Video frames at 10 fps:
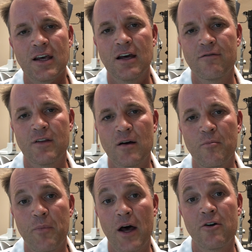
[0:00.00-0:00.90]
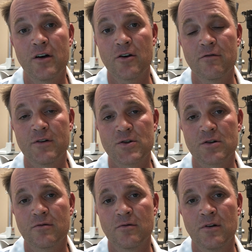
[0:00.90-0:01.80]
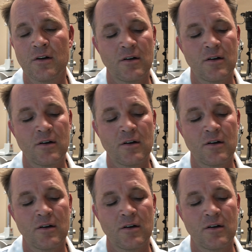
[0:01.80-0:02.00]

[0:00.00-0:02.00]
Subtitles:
give them better near vision